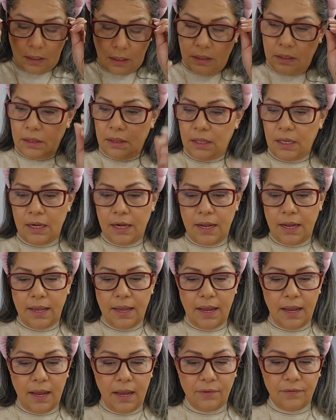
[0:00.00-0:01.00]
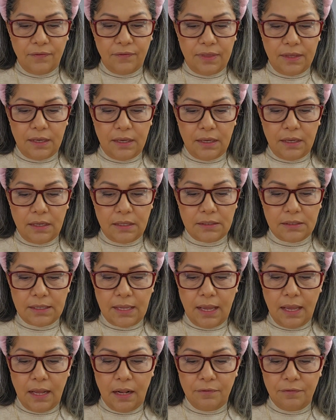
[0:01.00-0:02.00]
Then I have this
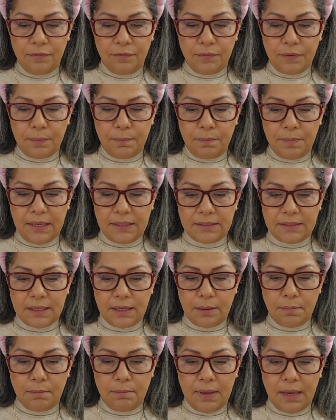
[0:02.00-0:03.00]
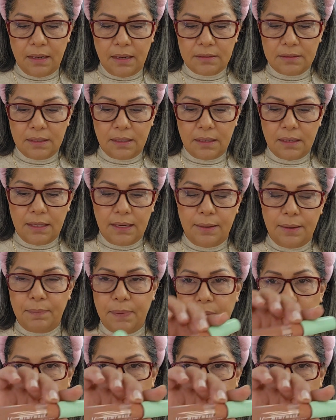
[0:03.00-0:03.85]
e.l.f. Mint Melt Lip